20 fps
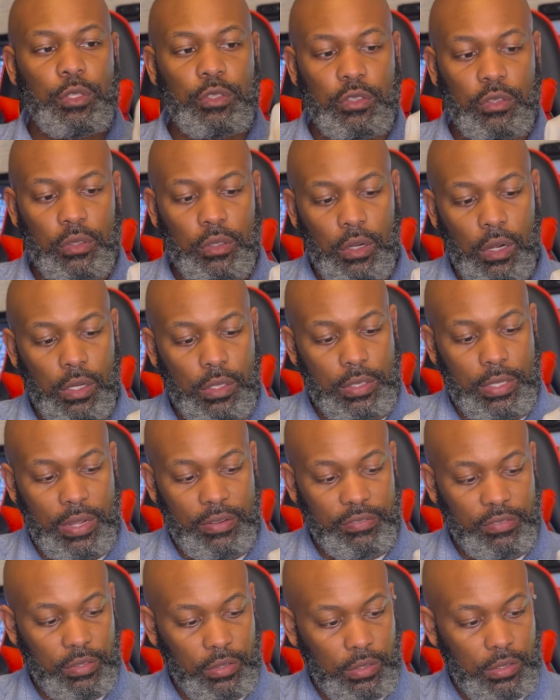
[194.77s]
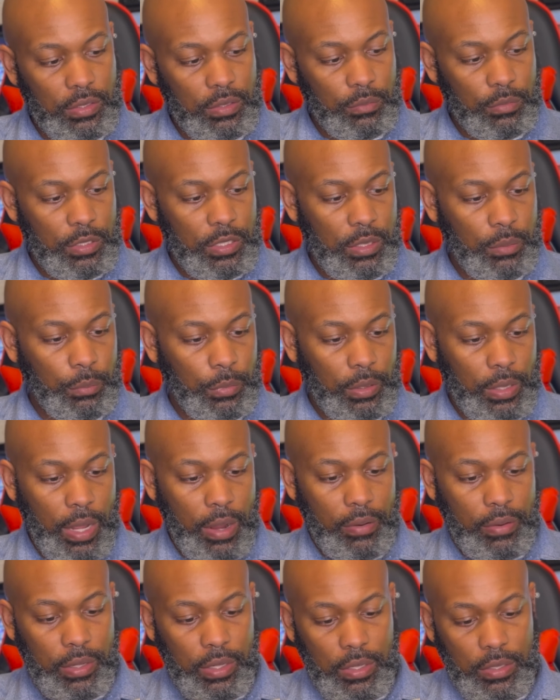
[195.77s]
So there are definitely some
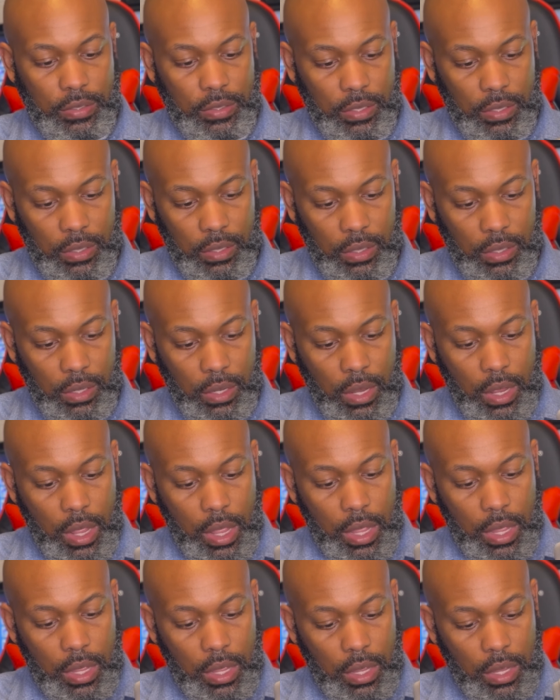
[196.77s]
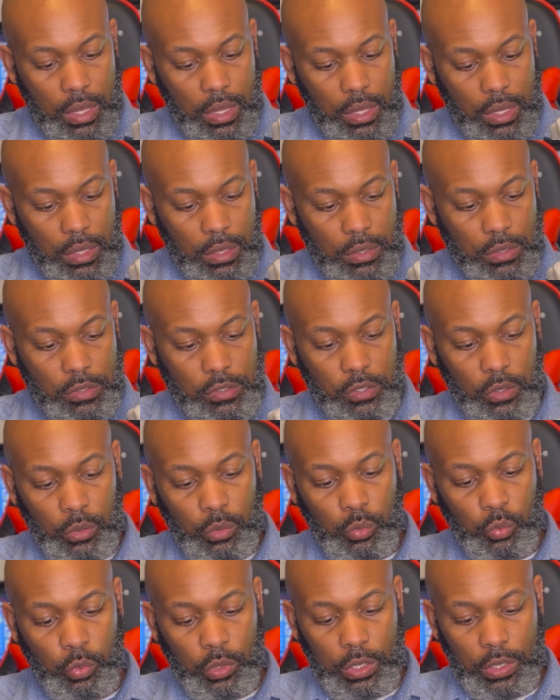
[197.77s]
similarities. So
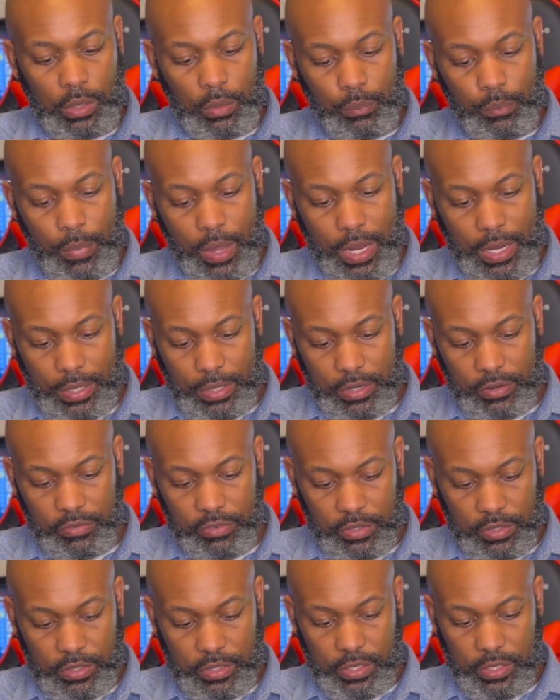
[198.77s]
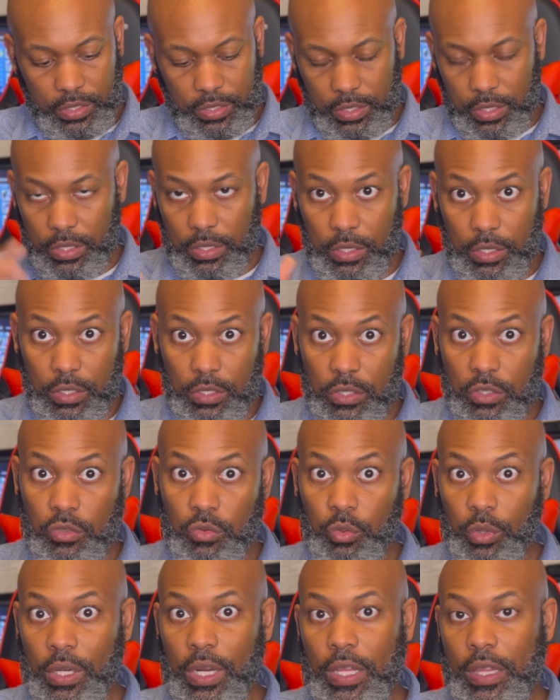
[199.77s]
one of the main differences, and this is
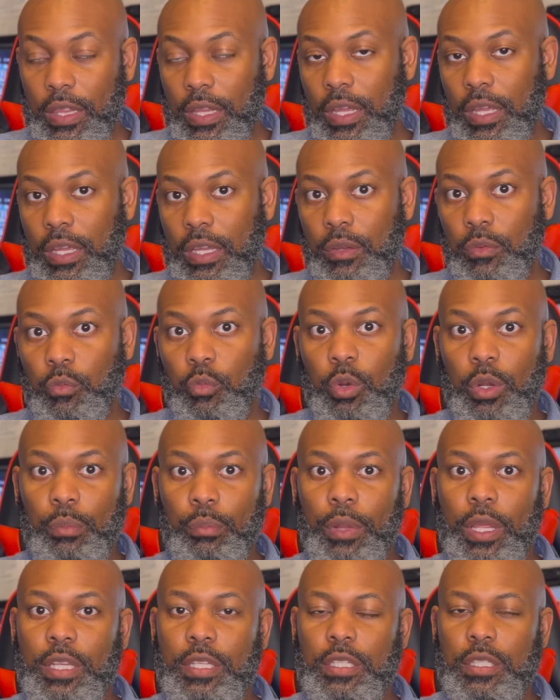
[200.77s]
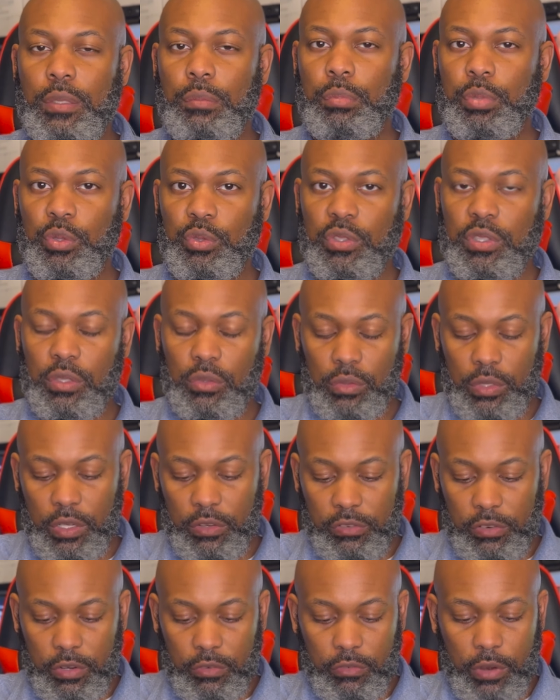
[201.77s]
what I think, what makes this boot so
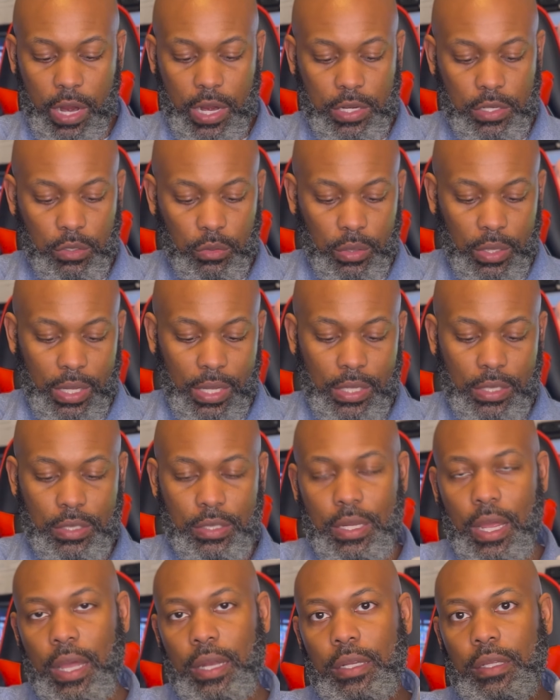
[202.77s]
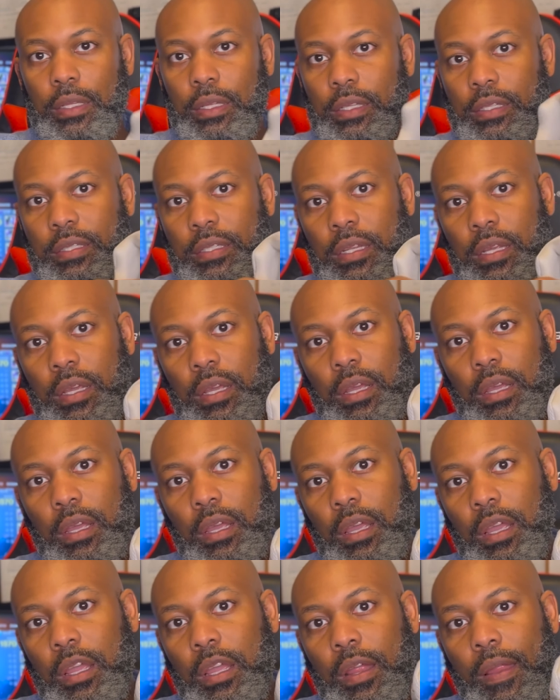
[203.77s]
different, right? So the inside of this
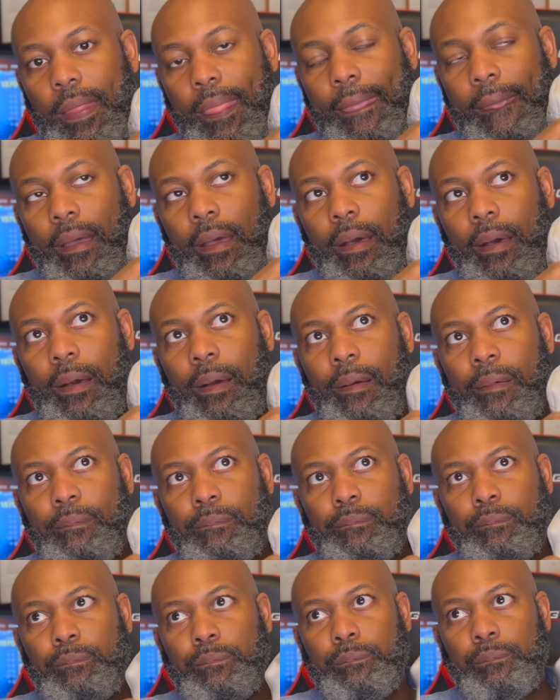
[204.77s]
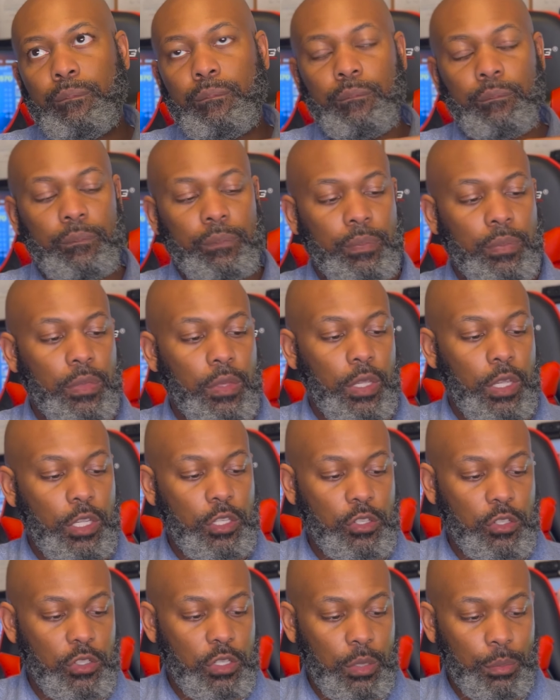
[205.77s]
um, is
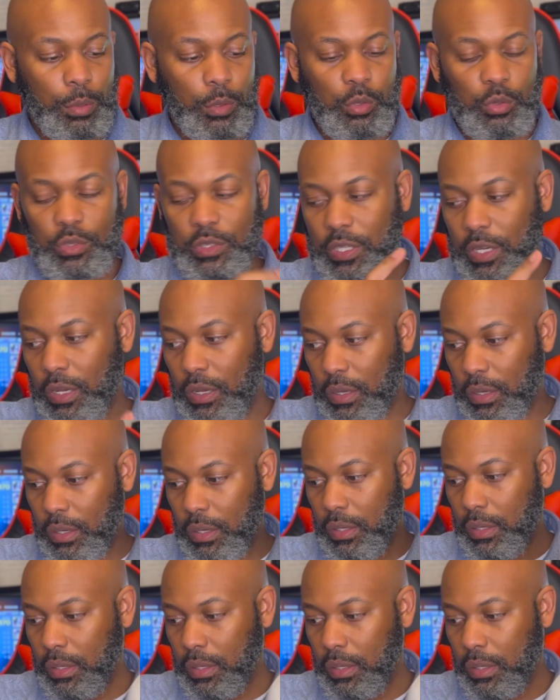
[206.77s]
your typical tongue.